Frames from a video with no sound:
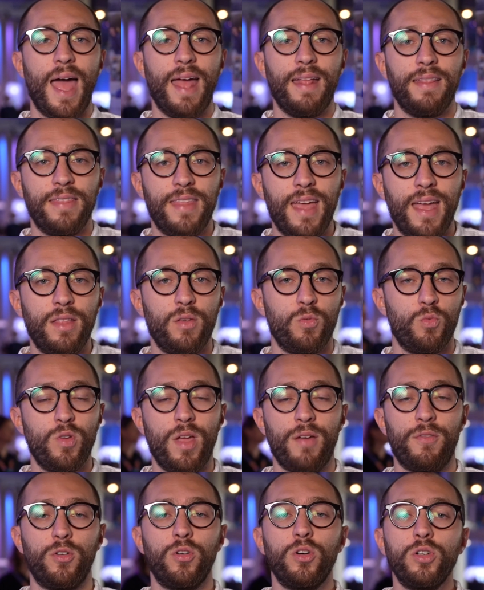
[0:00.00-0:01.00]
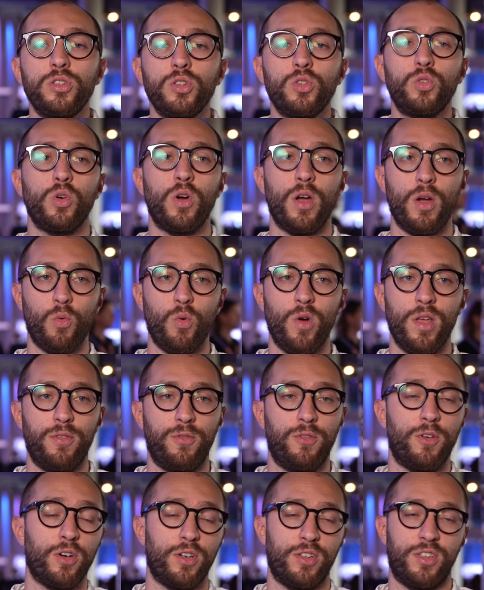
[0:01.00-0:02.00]
And then we have also to await
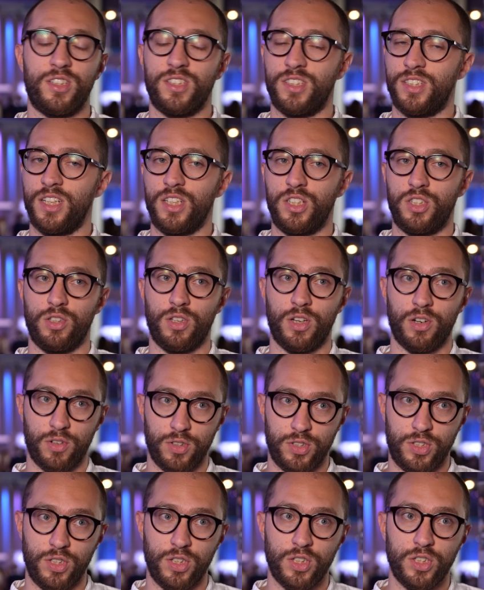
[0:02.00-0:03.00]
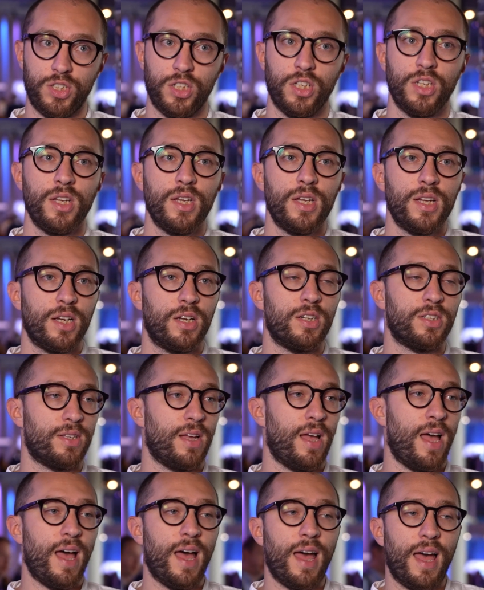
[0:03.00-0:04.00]
for translational research, because
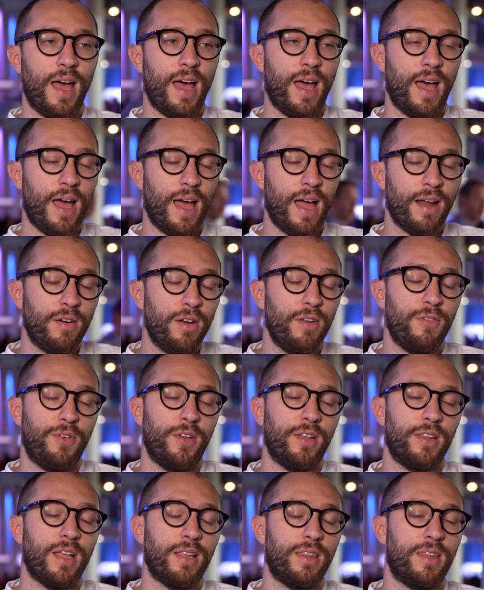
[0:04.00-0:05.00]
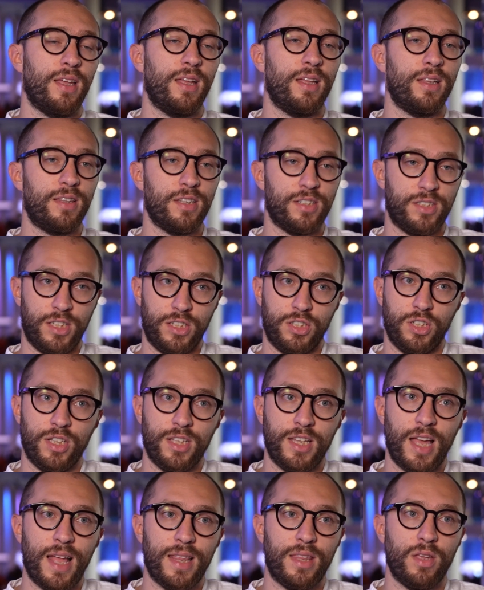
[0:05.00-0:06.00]
I really think that the
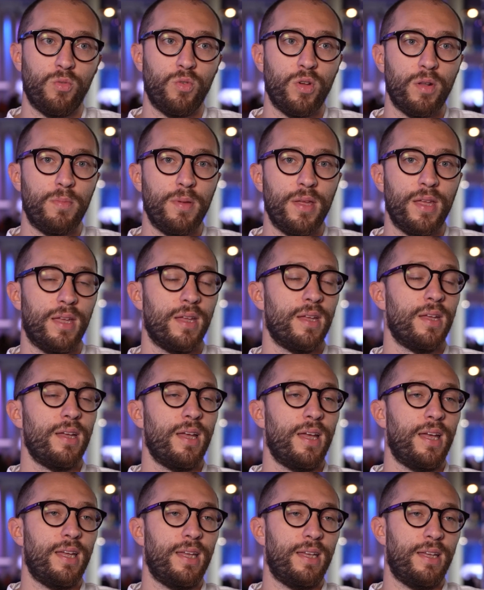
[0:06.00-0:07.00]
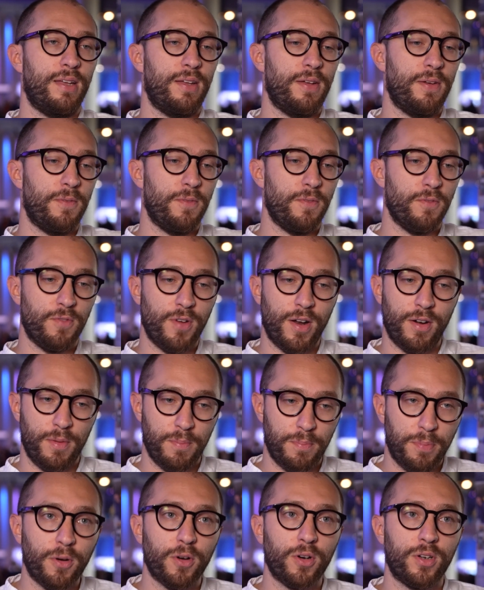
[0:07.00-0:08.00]
translational data will be very
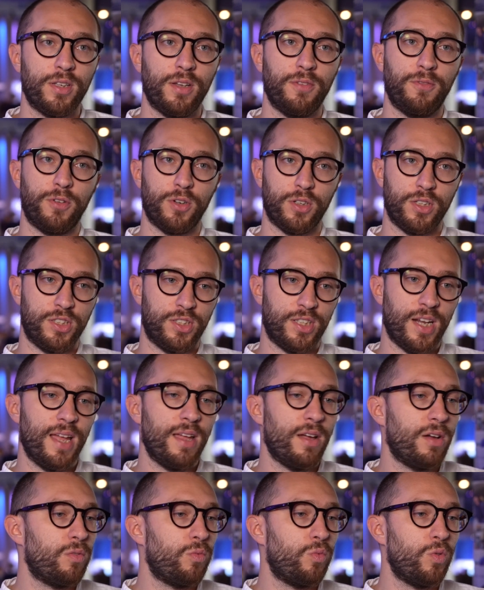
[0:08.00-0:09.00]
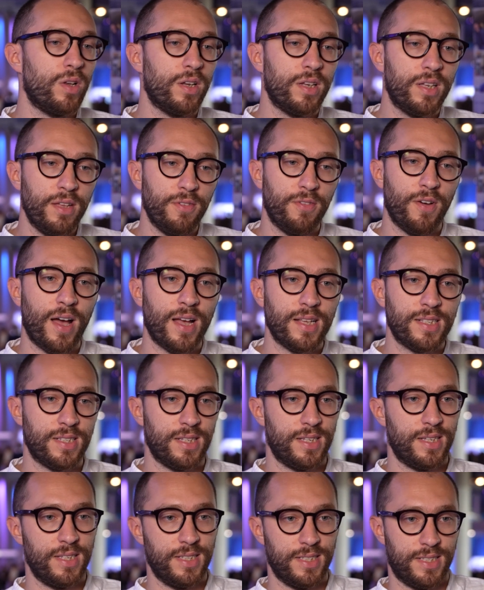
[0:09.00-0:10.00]
important for this trial and will give
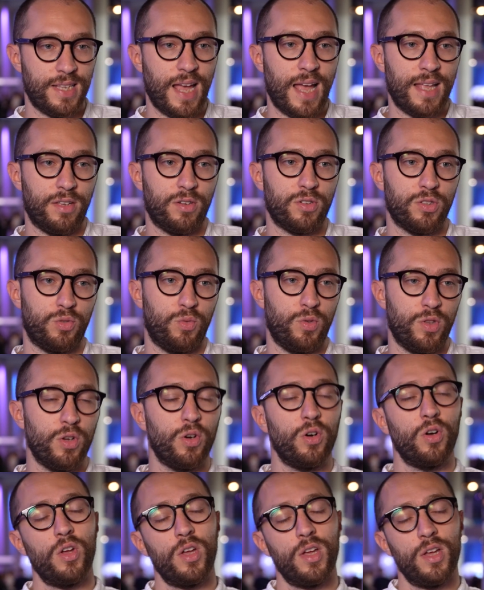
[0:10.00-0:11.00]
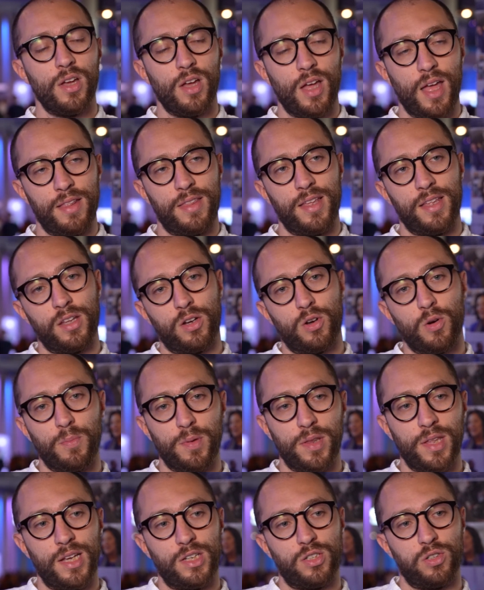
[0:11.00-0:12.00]
us insight, because we know that the
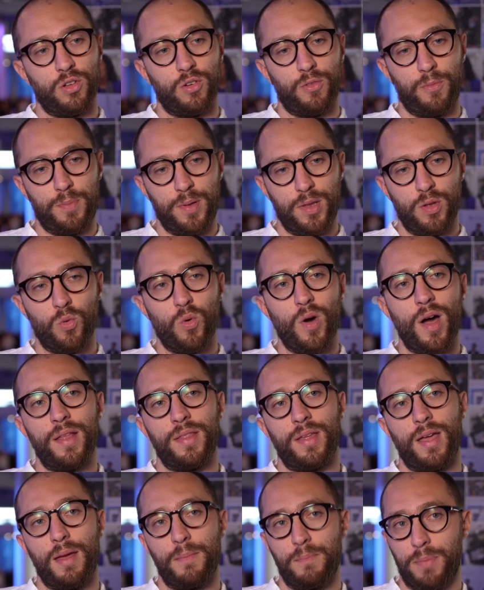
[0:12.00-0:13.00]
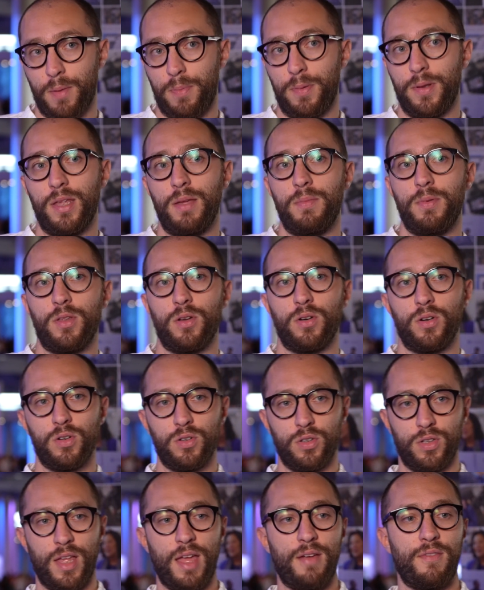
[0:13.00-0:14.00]
combination of PD-1 and PARP inhibitor
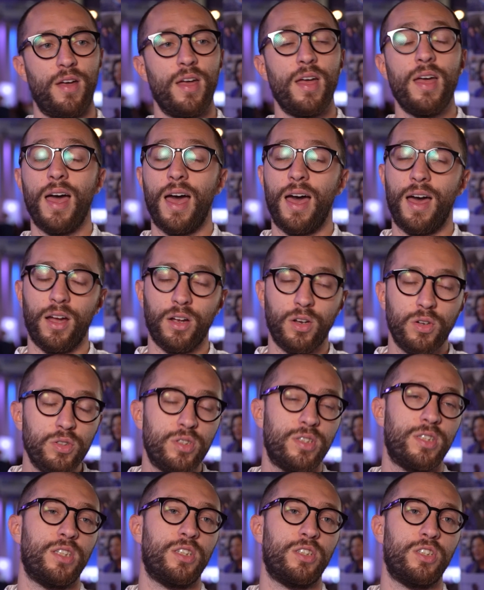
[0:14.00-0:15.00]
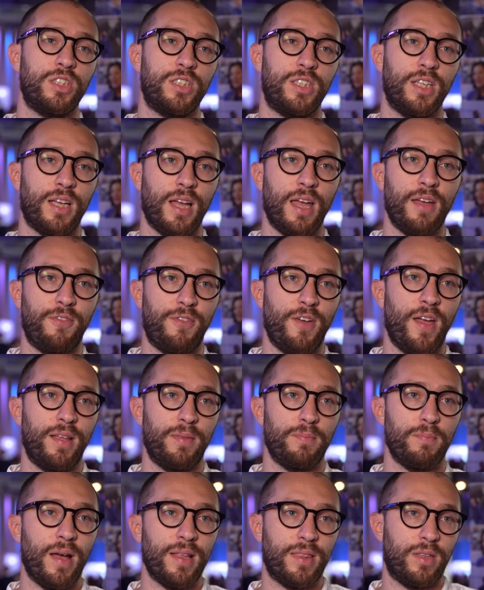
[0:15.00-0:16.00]
could have a good synergistic
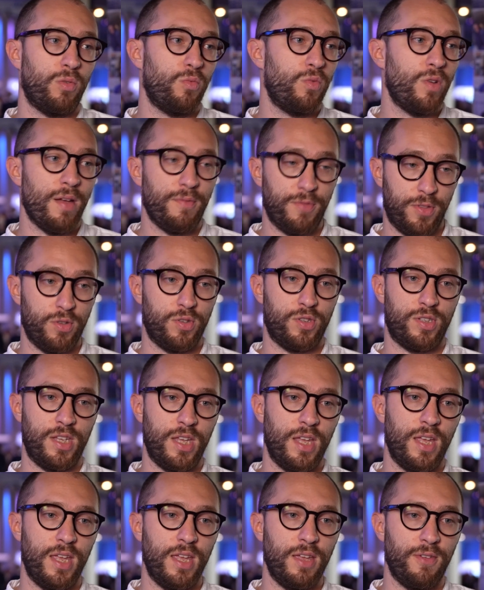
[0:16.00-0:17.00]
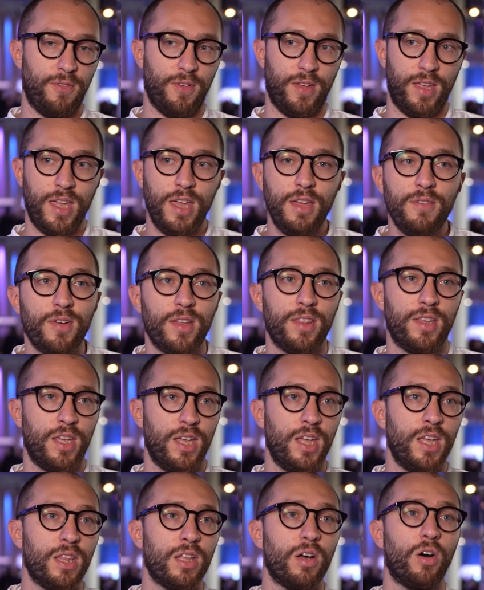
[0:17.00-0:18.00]
effect, but we have to see if even
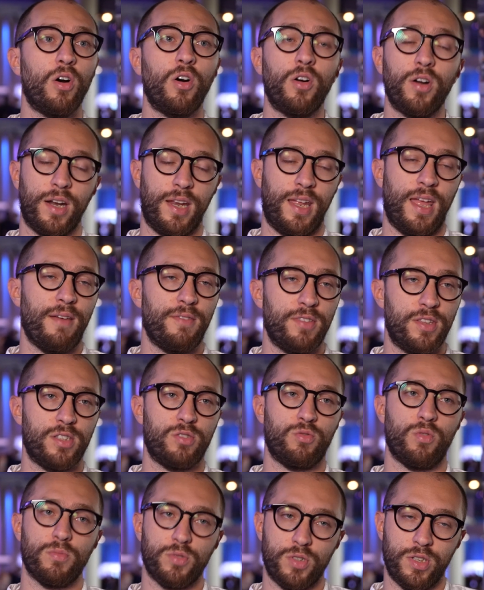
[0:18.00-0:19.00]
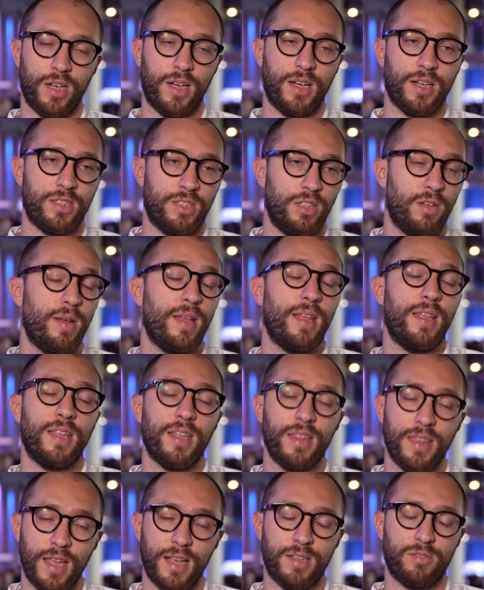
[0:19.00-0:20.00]
in oral cavity squamous cell carcinoma and
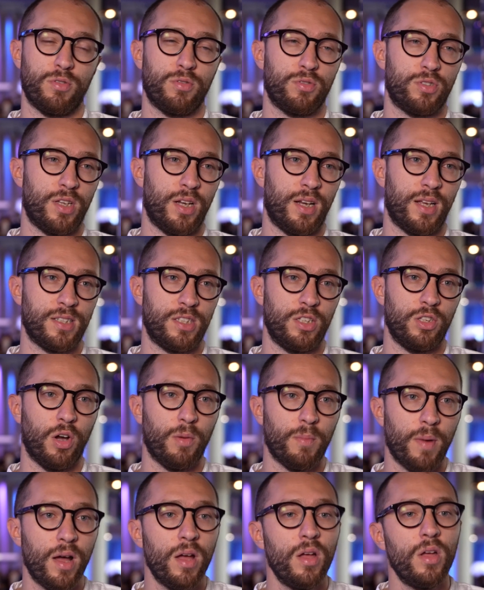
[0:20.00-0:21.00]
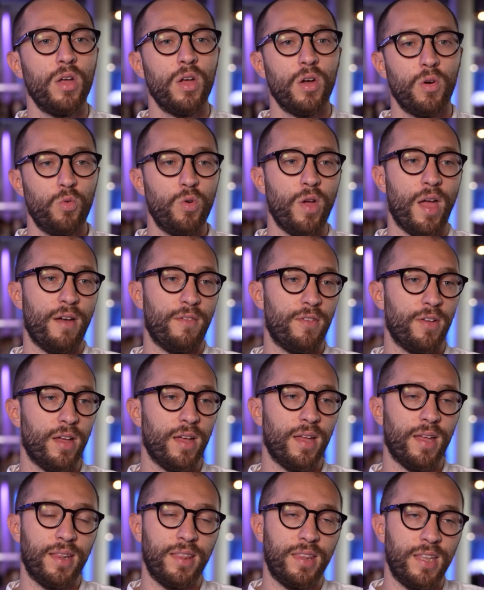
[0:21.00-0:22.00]
the next squamous cell carcinoma we have
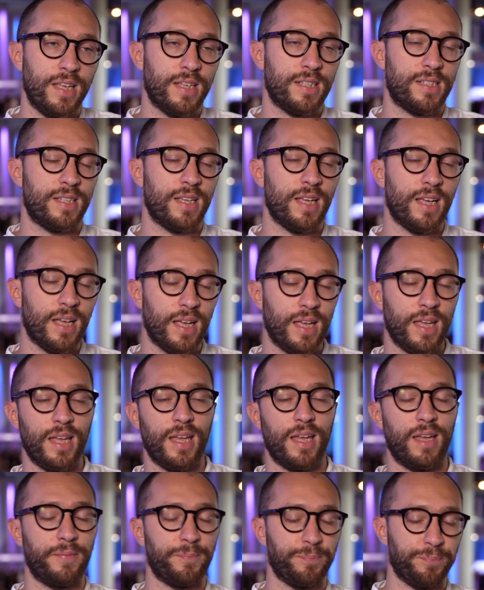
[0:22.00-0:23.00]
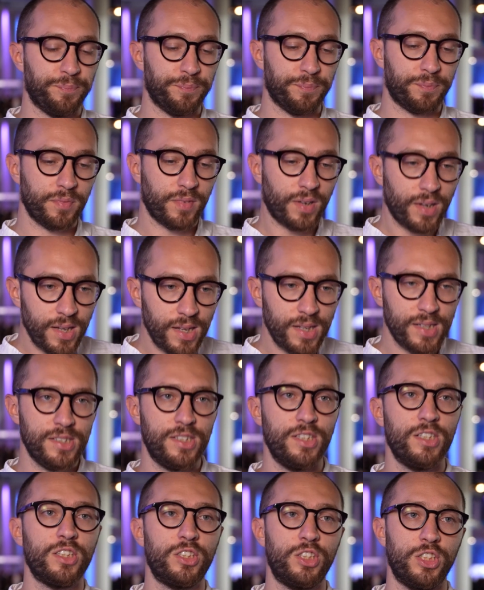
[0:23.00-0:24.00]
this
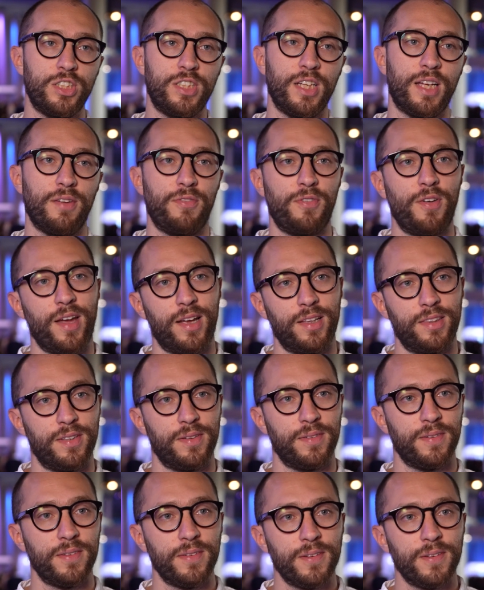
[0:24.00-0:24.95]
synergistic effect.